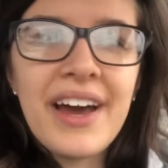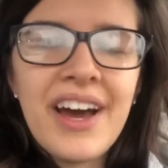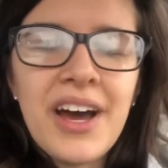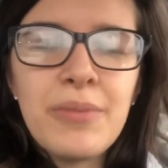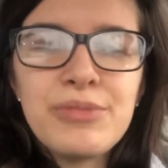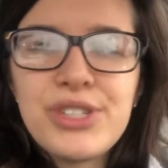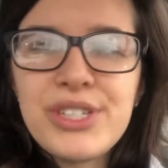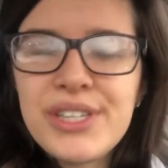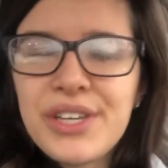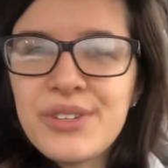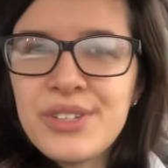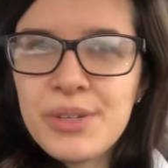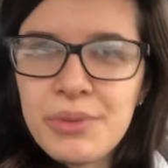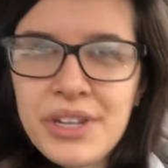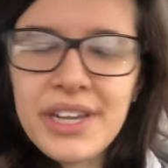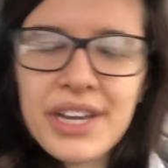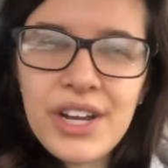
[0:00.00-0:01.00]
um, she's a
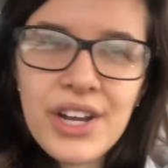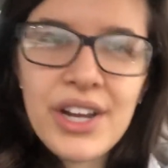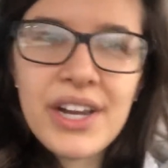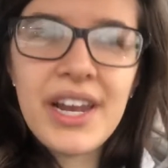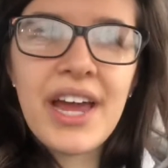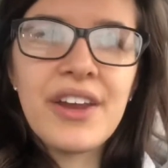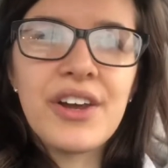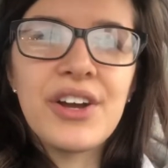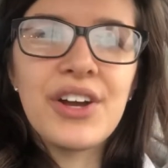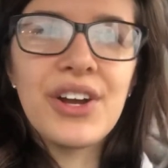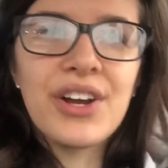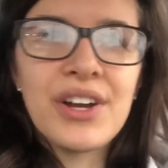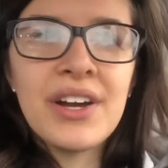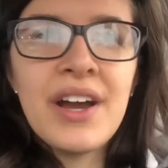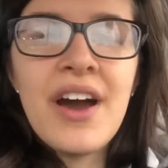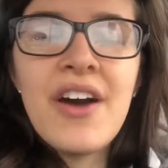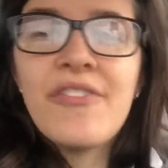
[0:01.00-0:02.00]
YouTuber here, and on her